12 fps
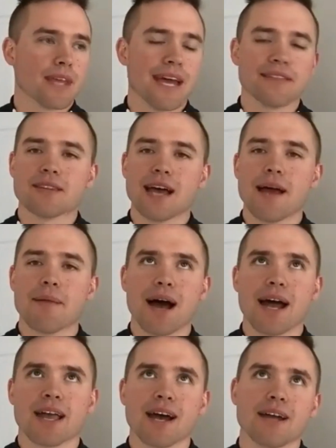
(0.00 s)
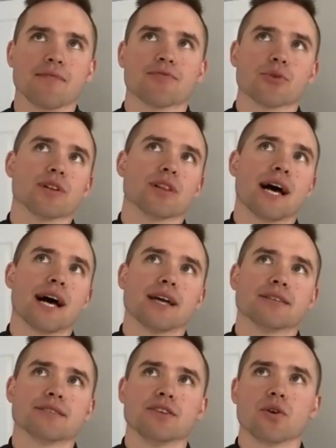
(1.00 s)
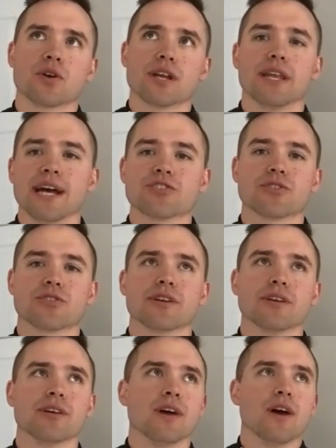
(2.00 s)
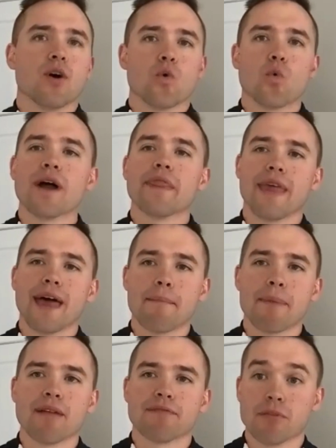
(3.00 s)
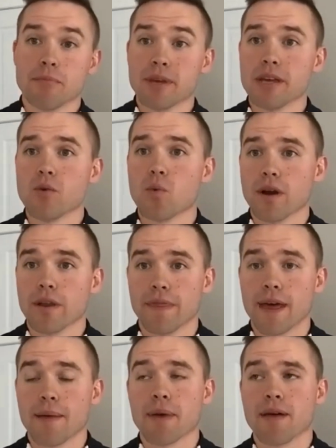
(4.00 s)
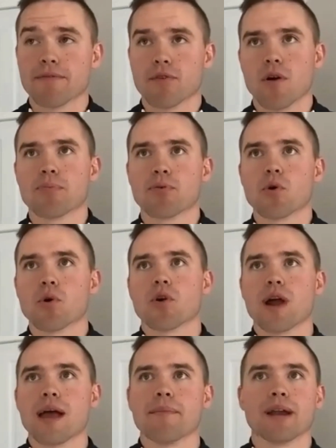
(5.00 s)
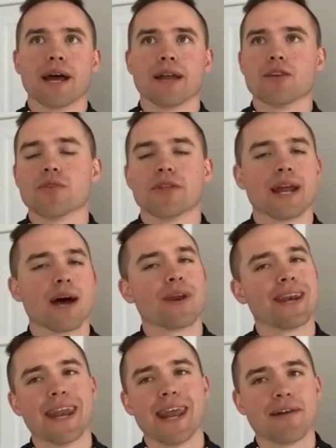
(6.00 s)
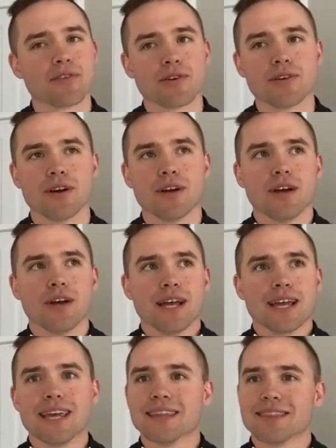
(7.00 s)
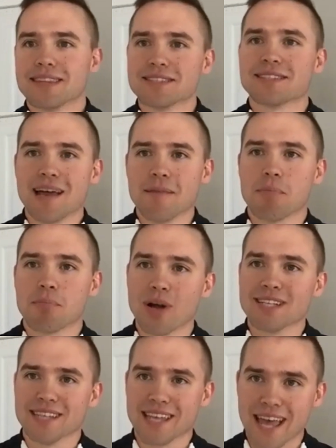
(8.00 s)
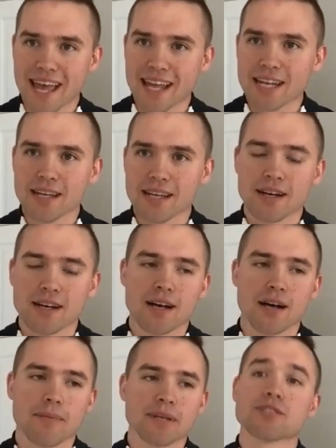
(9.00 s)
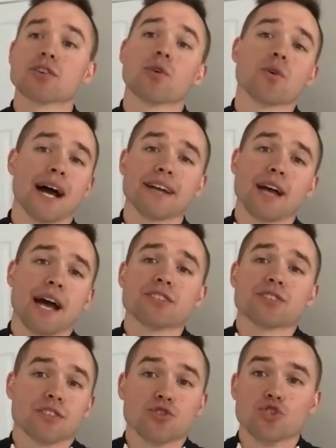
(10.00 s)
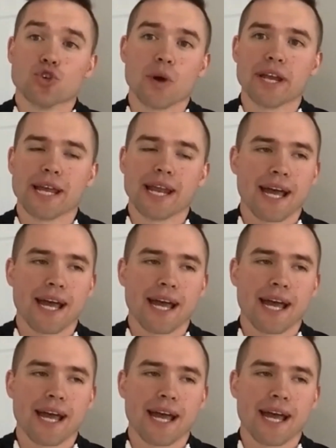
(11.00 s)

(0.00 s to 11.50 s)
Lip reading: At the time, I kind of realized, contextually what that meant for me, what that meant for a program. And I knew that I would never get this type of press again. And so I just enjoyed it.